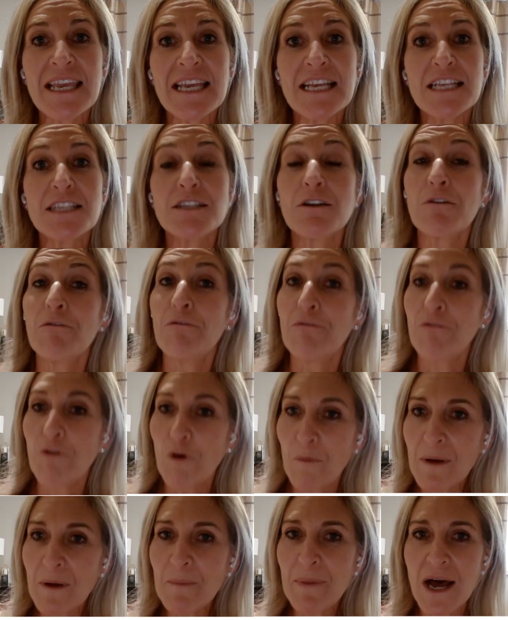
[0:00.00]
his
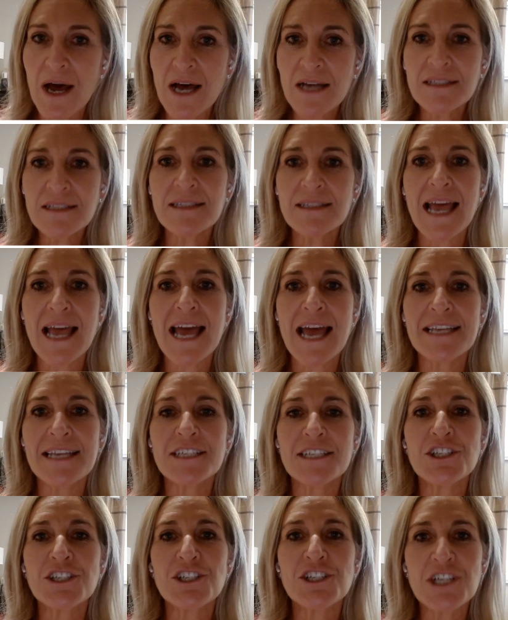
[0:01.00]
former boss
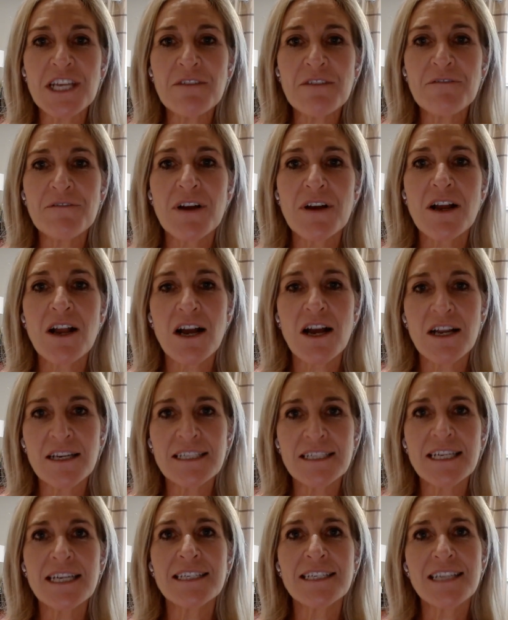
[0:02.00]
and chief
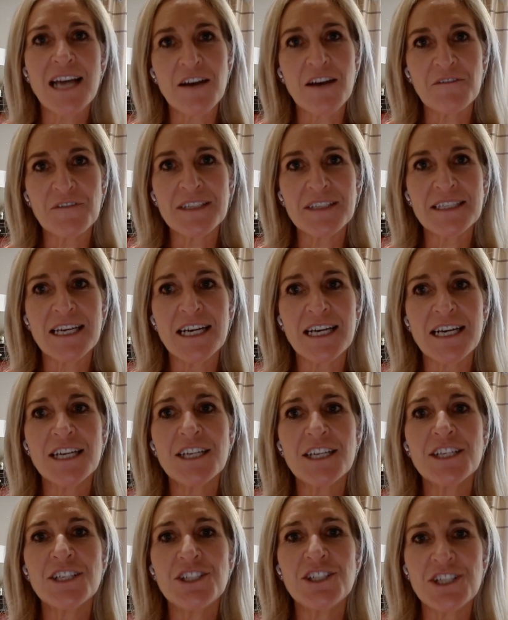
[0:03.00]
content
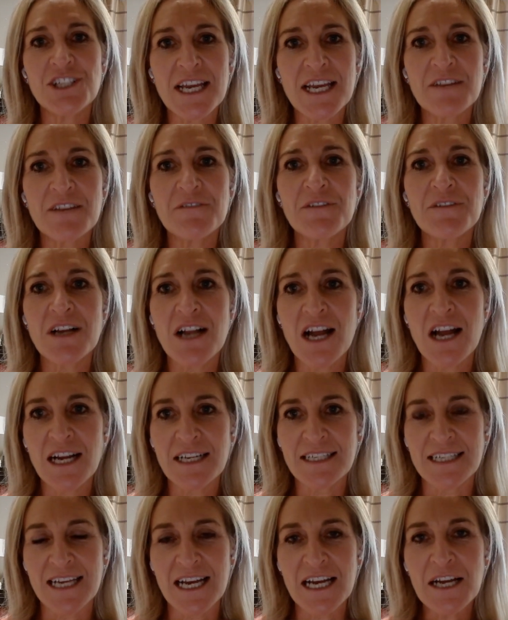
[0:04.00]
officer, Jennifer
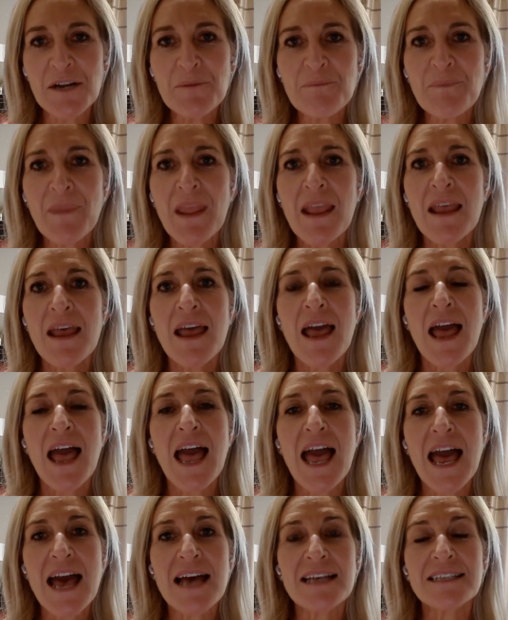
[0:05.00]
Cotter,
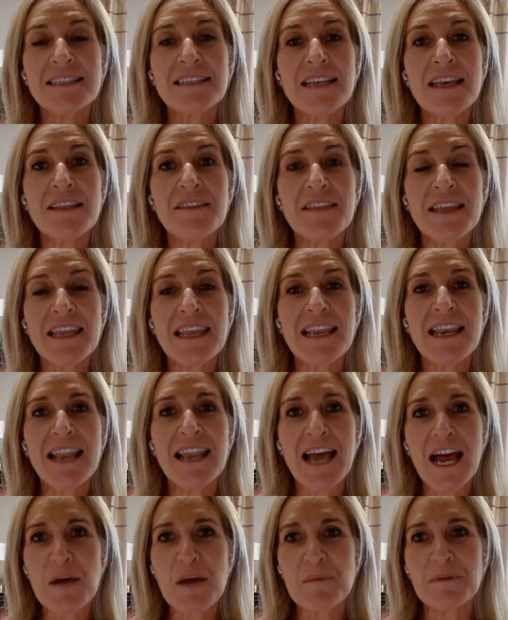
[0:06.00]
as the
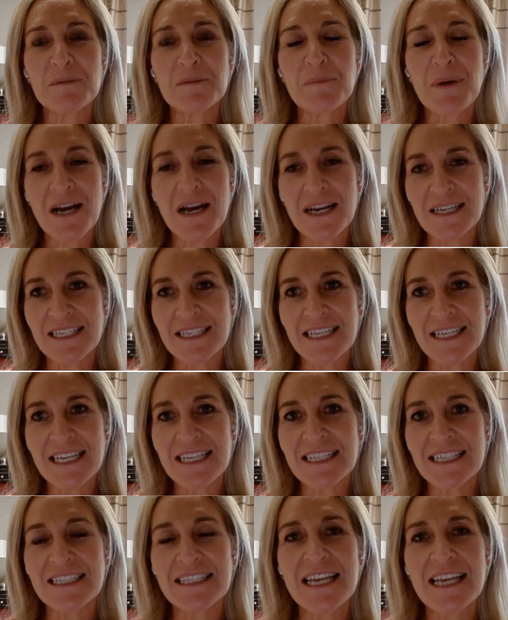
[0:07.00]
liable
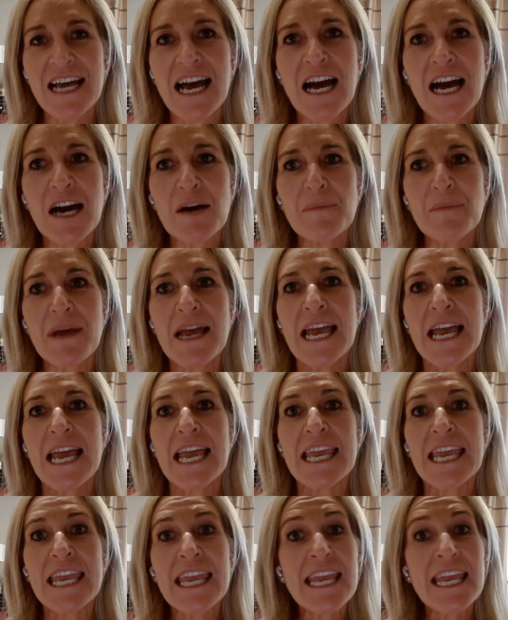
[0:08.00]
parties. Um,
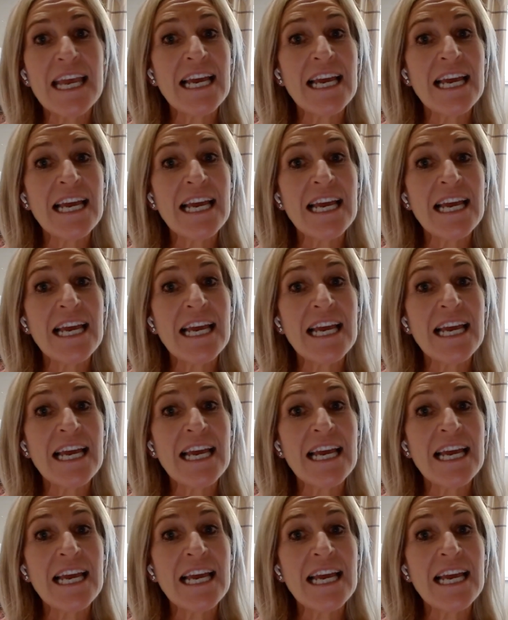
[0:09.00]
he